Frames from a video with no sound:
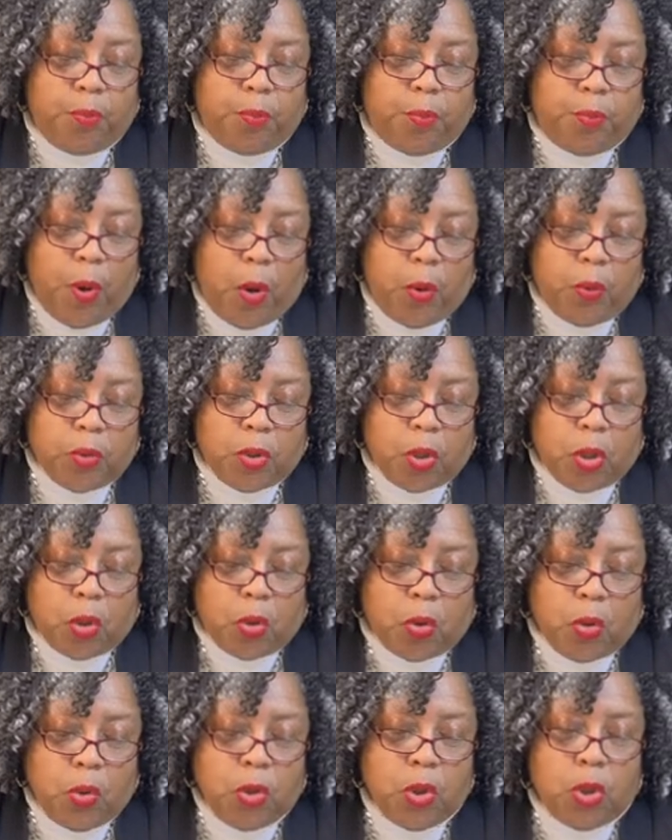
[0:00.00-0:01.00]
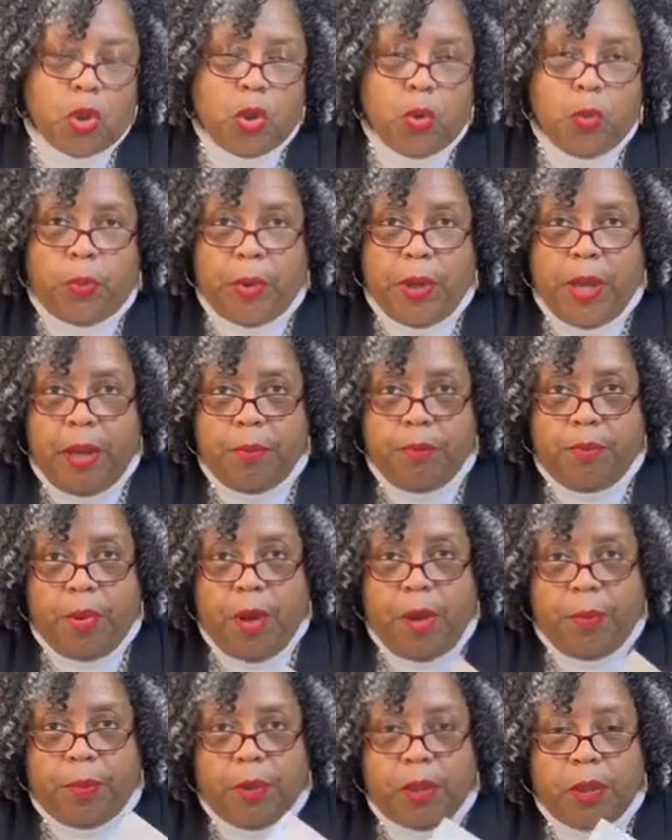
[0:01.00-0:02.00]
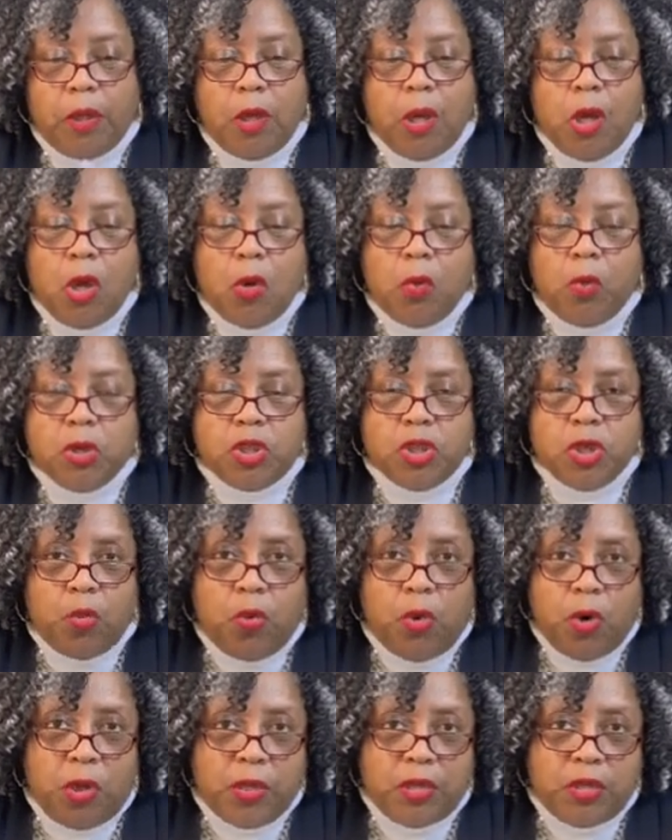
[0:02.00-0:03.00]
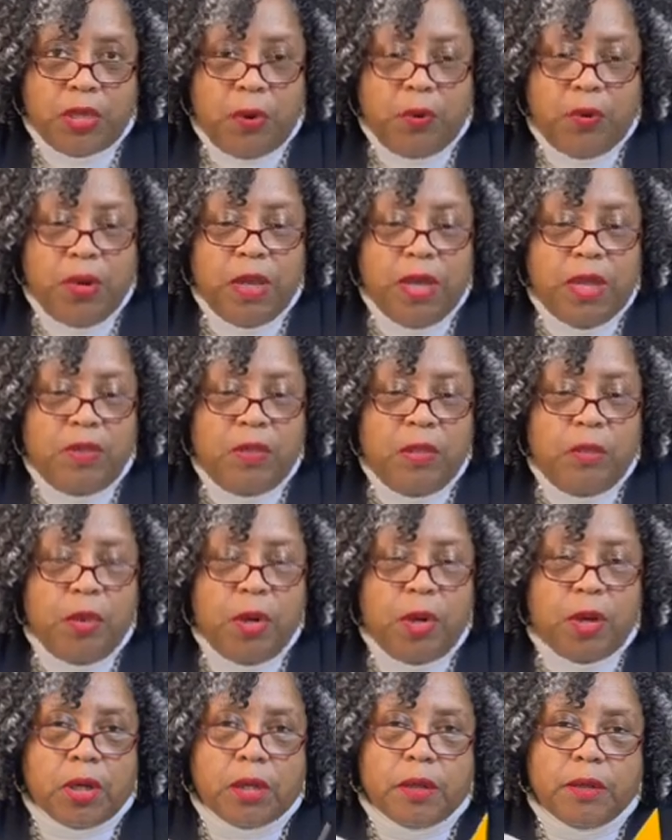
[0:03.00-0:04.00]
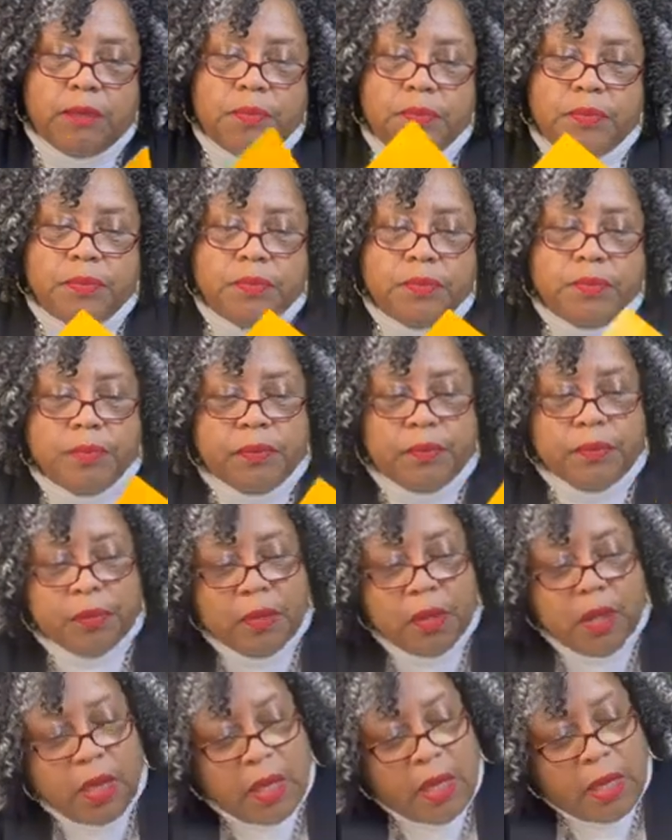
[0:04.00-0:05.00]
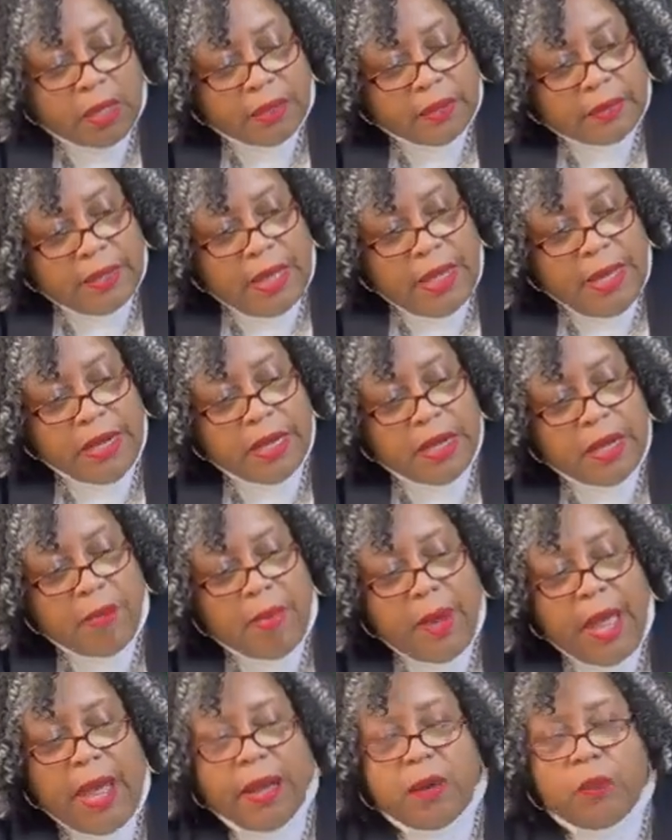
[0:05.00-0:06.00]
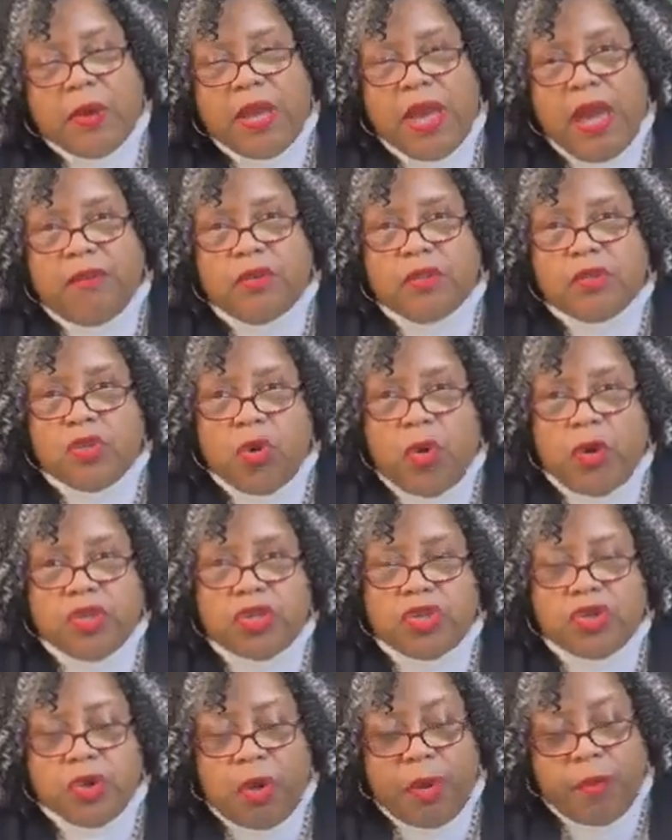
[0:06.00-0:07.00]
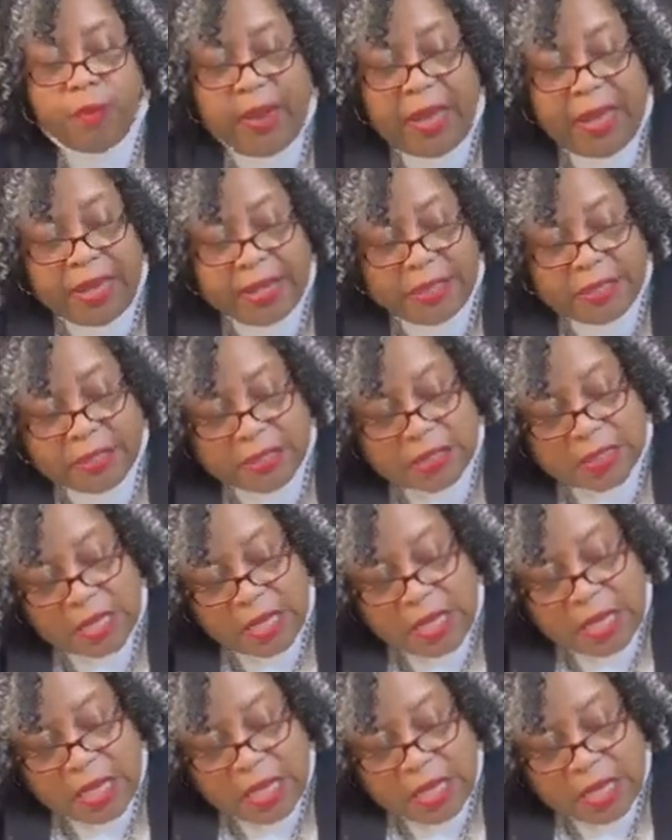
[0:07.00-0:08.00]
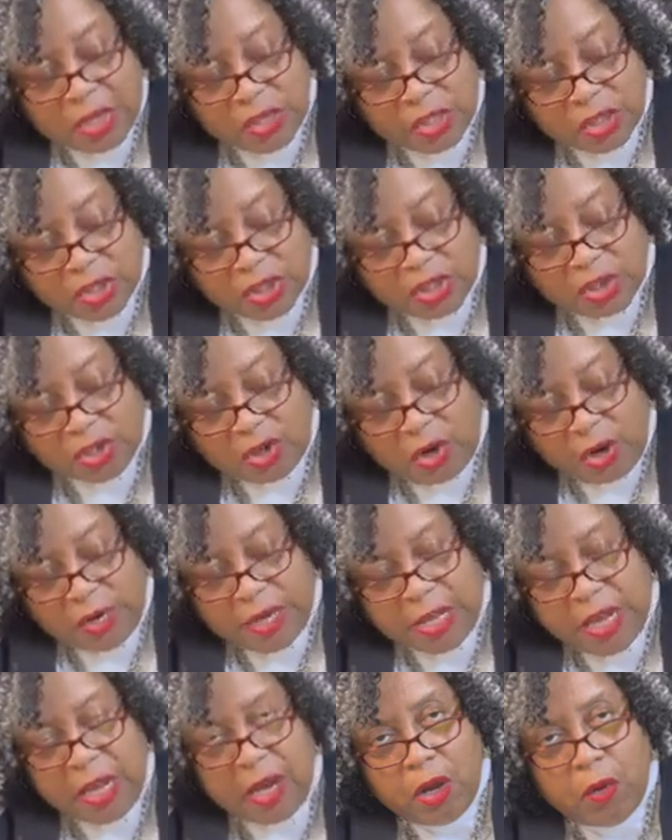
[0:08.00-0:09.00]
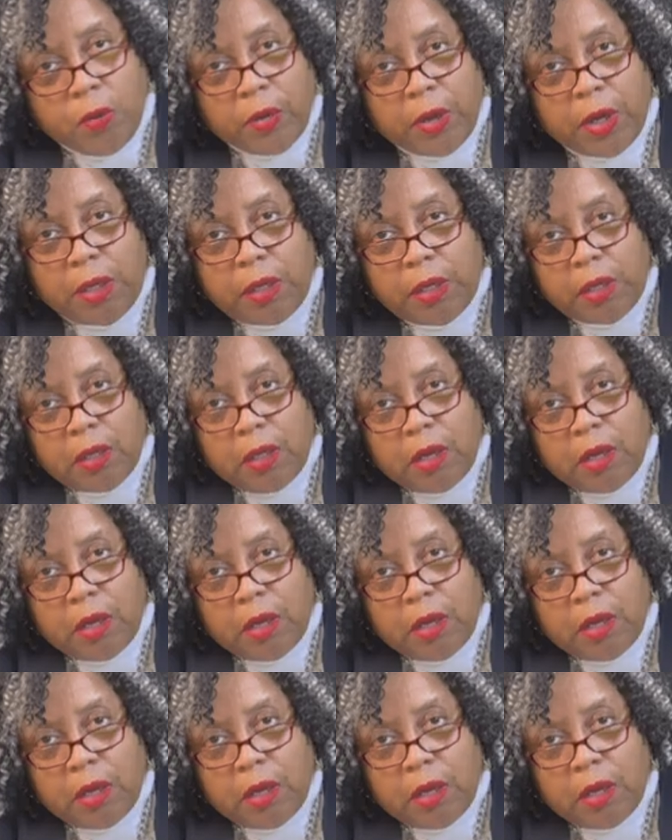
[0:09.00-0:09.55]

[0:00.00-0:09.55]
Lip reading: boat, hula hoop, and puppet, which are words that were in the book. Then in the back, we have a toy store maze. Start here with